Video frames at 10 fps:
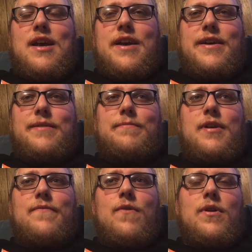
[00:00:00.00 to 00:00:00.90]

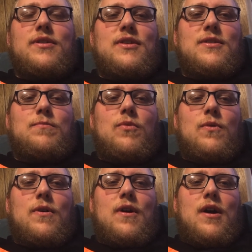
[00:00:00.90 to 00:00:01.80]
it focuses
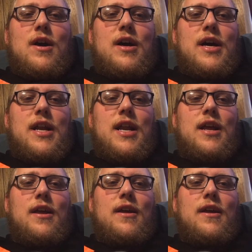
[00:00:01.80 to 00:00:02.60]
more on